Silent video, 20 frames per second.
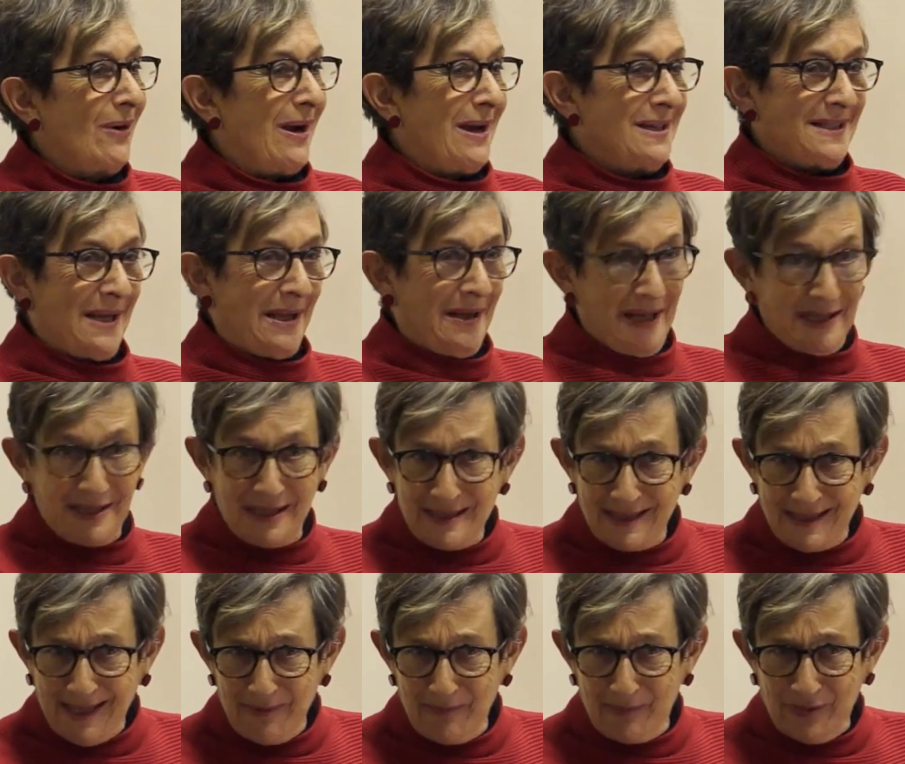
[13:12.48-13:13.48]
sorry, I
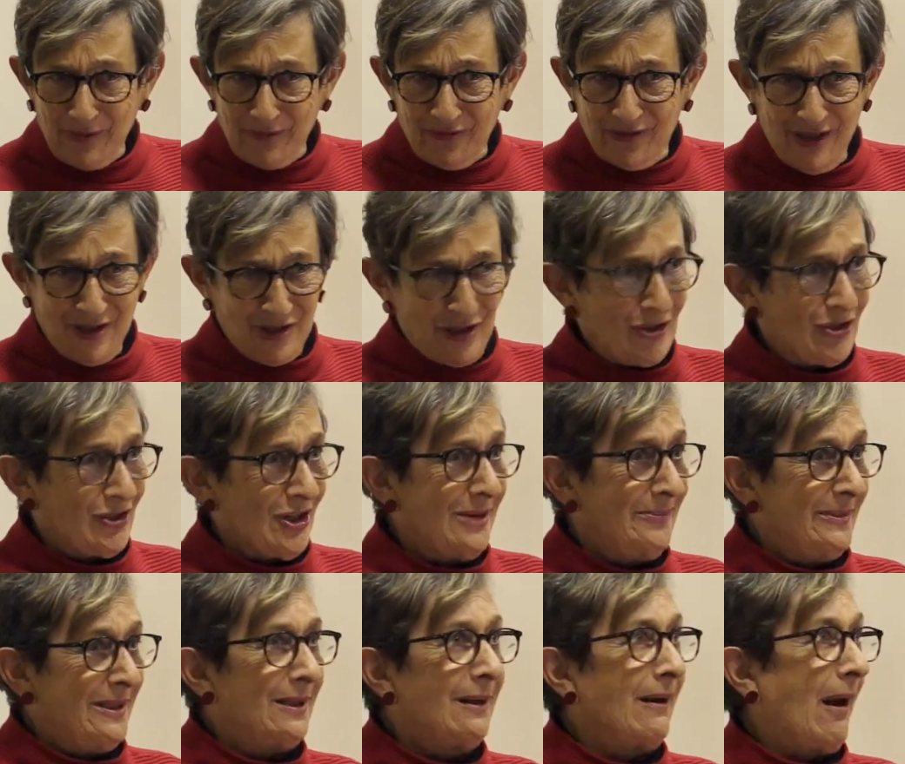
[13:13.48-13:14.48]
did say Britain, France and
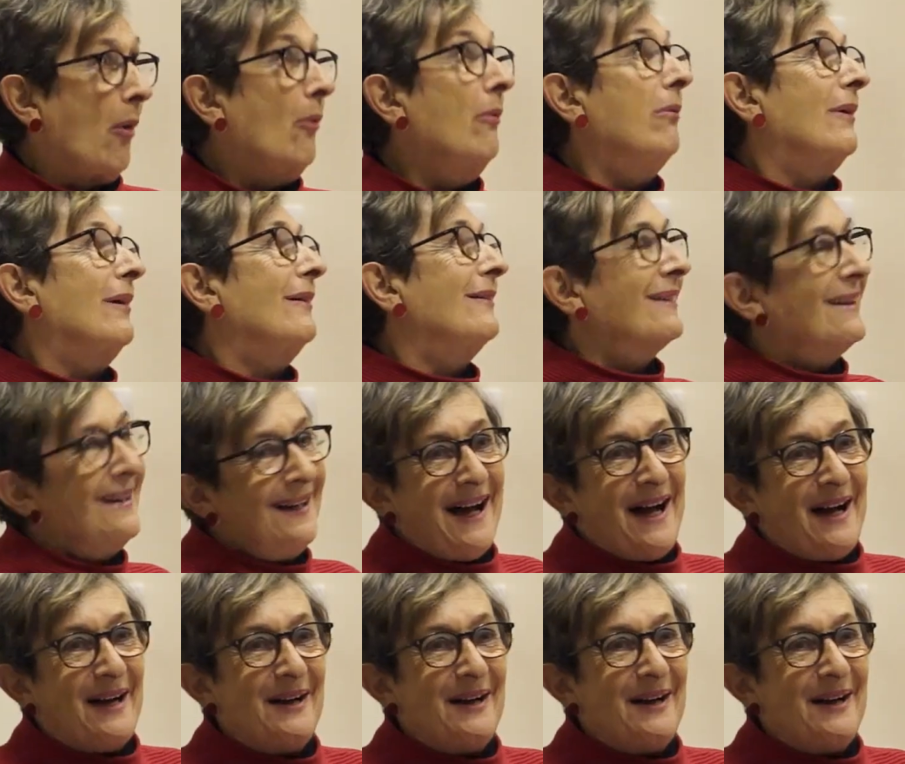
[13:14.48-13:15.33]
Germany, didn't I? Oh God.